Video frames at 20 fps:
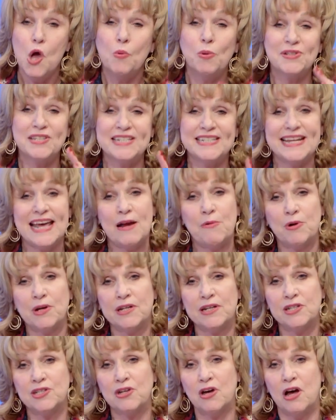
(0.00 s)
Well, today we're
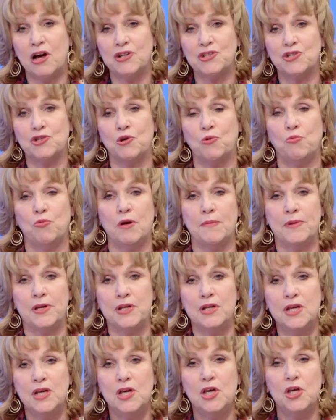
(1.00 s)
going to talk to a woman